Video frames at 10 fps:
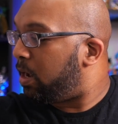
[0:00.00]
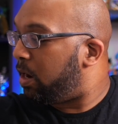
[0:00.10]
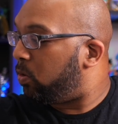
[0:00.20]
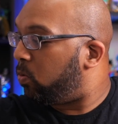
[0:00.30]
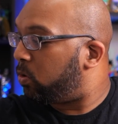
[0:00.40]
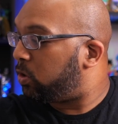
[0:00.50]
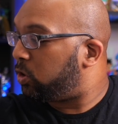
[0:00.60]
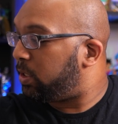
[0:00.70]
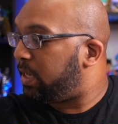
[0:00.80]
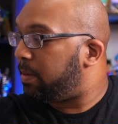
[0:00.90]
in order
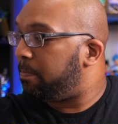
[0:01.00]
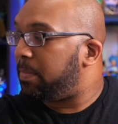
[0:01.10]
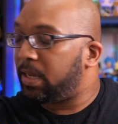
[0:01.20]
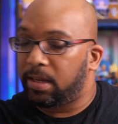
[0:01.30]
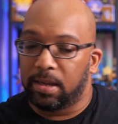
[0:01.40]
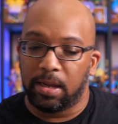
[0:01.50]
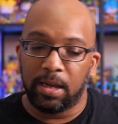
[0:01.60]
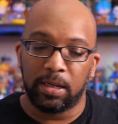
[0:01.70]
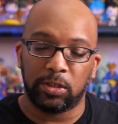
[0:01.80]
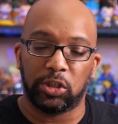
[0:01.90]
to get me
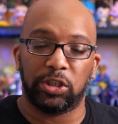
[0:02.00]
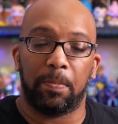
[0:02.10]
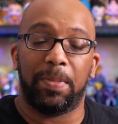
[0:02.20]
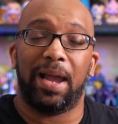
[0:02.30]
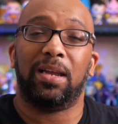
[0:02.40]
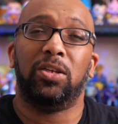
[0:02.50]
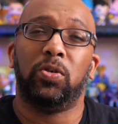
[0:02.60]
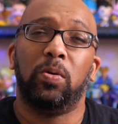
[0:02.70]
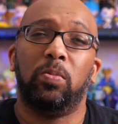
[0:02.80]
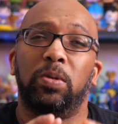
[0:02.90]
to jump back
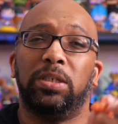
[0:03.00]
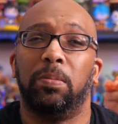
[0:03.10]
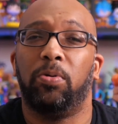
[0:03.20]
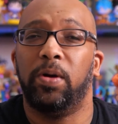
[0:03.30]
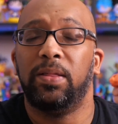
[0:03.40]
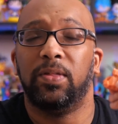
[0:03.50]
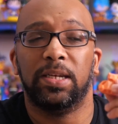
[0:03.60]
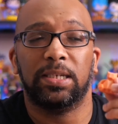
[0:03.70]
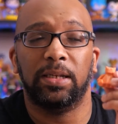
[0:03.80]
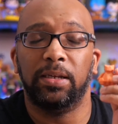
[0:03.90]
into it was to print
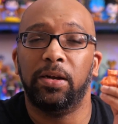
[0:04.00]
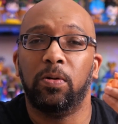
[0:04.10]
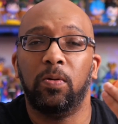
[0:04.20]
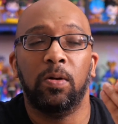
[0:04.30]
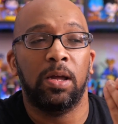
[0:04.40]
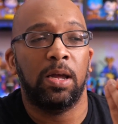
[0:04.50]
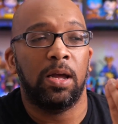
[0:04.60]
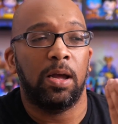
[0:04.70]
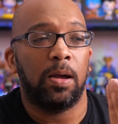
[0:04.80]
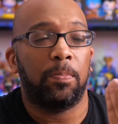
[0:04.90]
this little
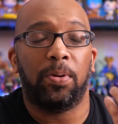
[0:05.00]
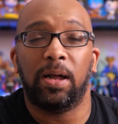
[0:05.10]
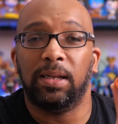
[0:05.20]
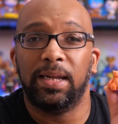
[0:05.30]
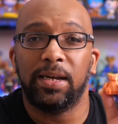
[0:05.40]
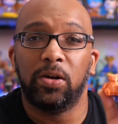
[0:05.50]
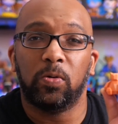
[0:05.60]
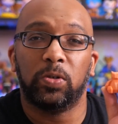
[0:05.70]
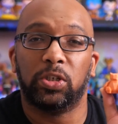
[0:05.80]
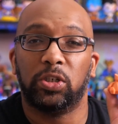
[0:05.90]

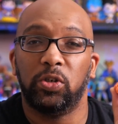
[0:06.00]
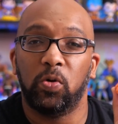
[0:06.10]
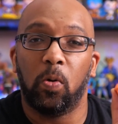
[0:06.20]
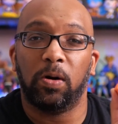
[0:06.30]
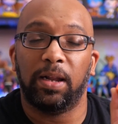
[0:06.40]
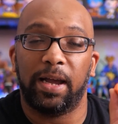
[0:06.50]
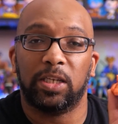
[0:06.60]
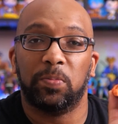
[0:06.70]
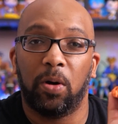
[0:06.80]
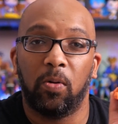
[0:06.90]
polygonal
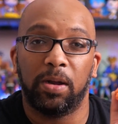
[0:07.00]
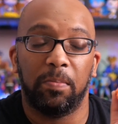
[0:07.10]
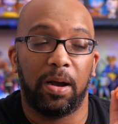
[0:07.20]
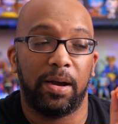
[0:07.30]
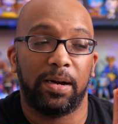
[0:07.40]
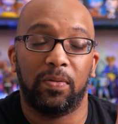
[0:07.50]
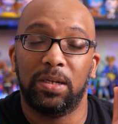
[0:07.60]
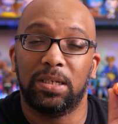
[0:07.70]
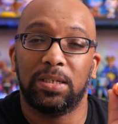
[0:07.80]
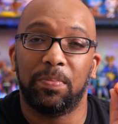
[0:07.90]
Snorlax Pokemon. Now,
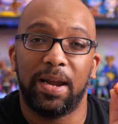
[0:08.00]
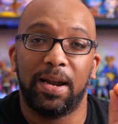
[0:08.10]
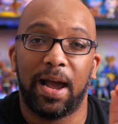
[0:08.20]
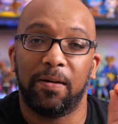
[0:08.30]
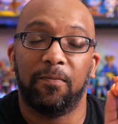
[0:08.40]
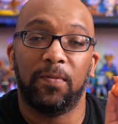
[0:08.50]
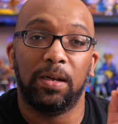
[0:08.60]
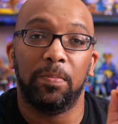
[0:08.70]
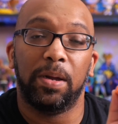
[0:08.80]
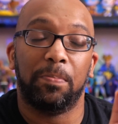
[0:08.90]
this is made out of
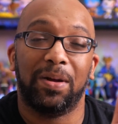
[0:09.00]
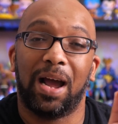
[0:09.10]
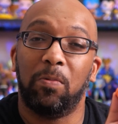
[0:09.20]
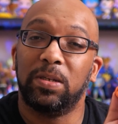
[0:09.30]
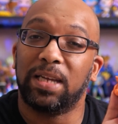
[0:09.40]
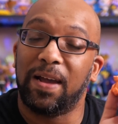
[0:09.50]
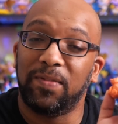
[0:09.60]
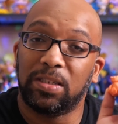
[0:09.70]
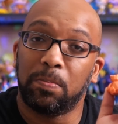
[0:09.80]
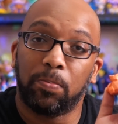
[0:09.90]
filament, but I was
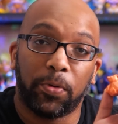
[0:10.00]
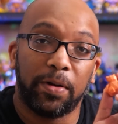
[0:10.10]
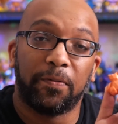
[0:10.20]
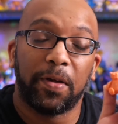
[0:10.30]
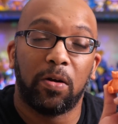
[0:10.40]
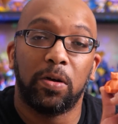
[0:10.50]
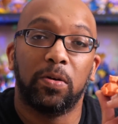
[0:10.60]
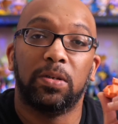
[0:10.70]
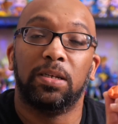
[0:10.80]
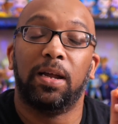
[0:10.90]
having some print
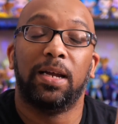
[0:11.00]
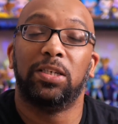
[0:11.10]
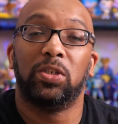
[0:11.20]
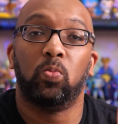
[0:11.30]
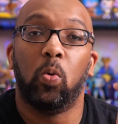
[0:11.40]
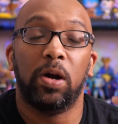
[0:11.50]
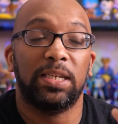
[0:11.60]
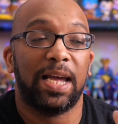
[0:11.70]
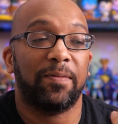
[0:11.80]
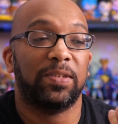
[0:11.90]
failures and I just
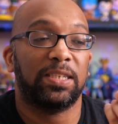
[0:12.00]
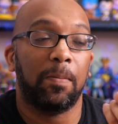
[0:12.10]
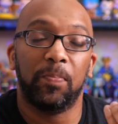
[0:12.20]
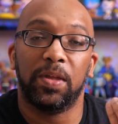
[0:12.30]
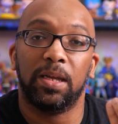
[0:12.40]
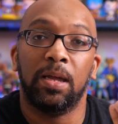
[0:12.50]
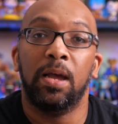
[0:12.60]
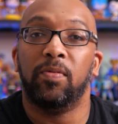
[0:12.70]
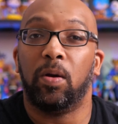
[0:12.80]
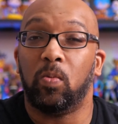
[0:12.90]
wanted to have something
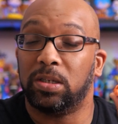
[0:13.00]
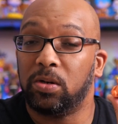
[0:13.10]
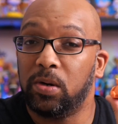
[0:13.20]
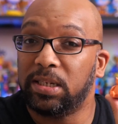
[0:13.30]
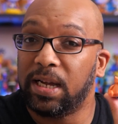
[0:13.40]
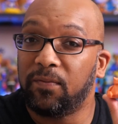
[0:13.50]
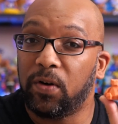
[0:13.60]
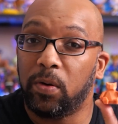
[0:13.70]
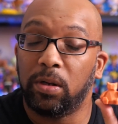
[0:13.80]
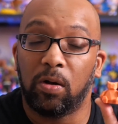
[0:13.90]
that wasn't going to take
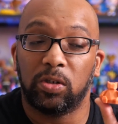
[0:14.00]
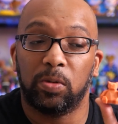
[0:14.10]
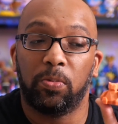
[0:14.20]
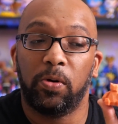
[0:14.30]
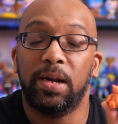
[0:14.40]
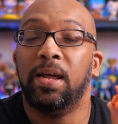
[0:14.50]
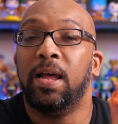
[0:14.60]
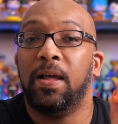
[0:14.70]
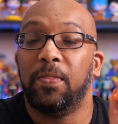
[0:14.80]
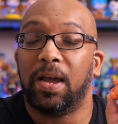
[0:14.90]
very long to print
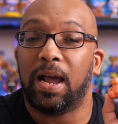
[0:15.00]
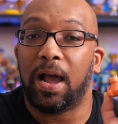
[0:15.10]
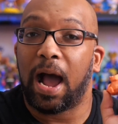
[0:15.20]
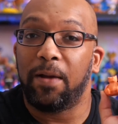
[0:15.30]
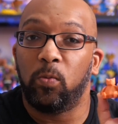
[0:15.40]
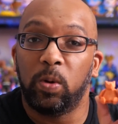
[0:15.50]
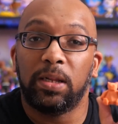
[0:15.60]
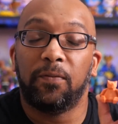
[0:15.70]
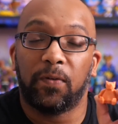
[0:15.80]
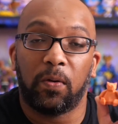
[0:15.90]
that I
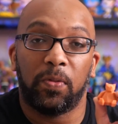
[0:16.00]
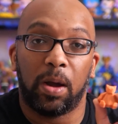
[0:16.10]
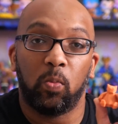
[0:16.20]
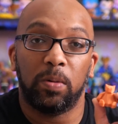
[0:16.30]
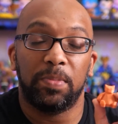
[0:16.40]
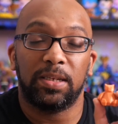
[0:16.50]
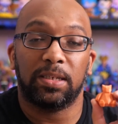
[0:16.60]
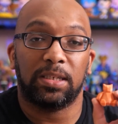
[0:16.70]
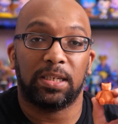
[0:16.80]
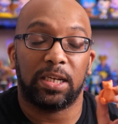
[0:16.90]
really felt that would be
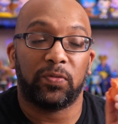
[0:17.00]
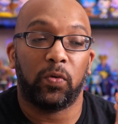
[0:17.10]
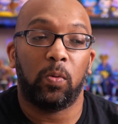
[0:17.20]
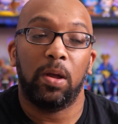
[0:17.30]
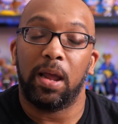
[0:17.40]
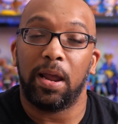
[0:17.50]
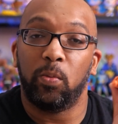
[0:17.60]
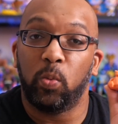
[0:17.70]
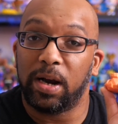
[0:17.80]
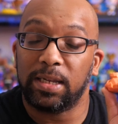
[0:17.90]
successful.
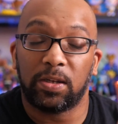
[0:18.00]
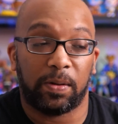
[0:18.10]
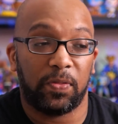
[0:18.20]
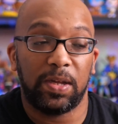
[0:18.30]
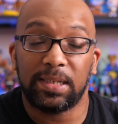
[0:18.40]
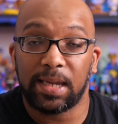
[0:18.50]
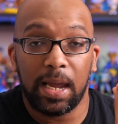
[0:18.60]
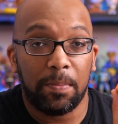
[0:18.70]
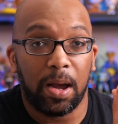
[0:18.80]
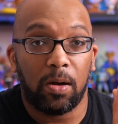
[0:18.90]
And when I saw that this
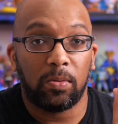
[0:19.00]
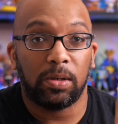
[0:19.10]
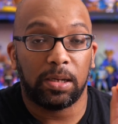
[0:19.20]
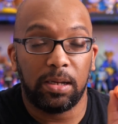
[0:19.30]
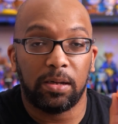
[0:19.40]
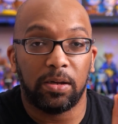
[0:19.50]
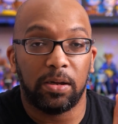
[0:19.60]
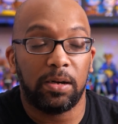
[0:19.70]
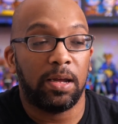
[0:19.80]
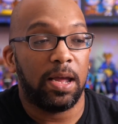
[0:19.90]
came out looking
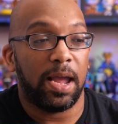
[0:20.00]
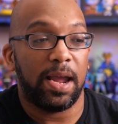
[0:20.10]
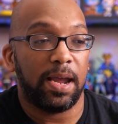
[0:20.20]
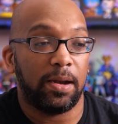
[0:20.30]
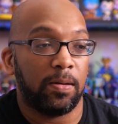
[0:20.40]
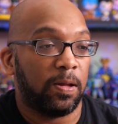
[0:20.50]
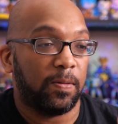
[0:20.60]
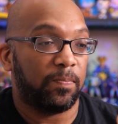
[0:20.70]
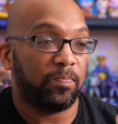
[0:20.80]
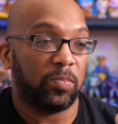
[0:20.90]
good and
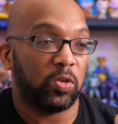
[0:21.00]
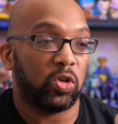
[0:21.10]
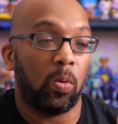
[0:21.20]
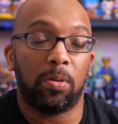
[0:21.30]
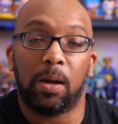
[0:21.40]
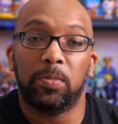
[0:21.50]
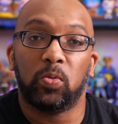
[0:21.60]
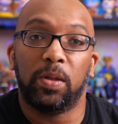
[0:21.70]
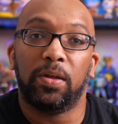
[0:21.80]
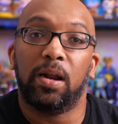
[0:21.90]
there's no
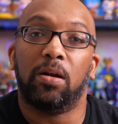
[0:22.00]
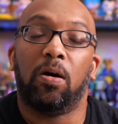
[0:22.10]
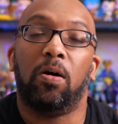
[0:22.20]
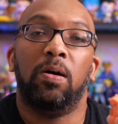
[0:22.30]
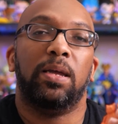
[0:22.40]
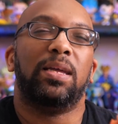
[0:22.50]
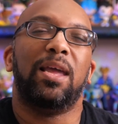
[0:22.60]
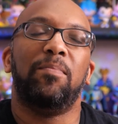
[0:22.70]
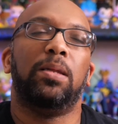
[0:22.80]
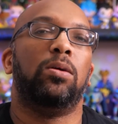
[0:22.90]
problems with it at all,
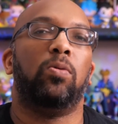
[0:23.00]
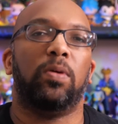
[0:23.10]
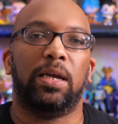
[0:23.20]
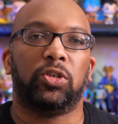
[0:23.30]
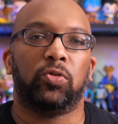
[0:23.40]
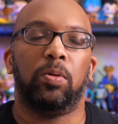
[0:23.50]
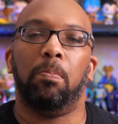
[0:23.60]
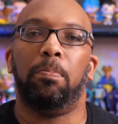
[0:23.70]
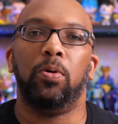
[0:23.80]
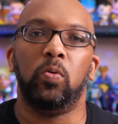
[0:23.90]
gave me a little extra
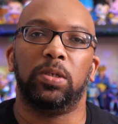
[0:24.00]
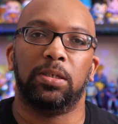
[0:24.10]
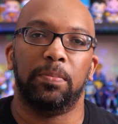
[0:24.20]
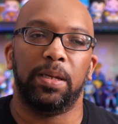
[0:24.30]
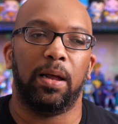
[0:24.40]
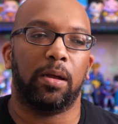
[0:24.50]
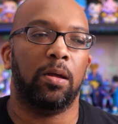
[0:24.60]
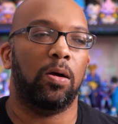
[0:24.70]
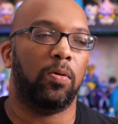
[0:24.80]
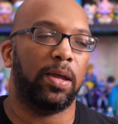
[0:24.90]
boost to be like,
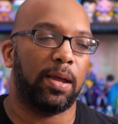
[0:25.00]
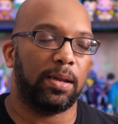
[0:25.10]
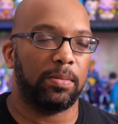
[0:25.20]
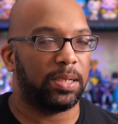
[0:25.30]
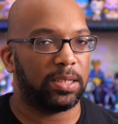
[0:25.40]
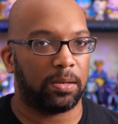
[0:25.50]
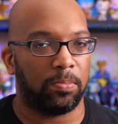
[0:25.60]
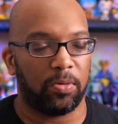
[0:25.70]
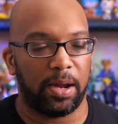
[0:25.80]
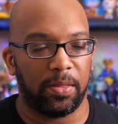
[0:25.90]
okay, let me take a
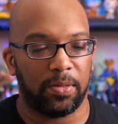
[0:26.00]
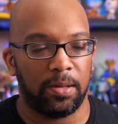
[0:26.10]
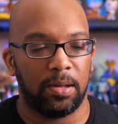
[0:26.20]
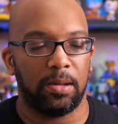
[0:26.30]
breath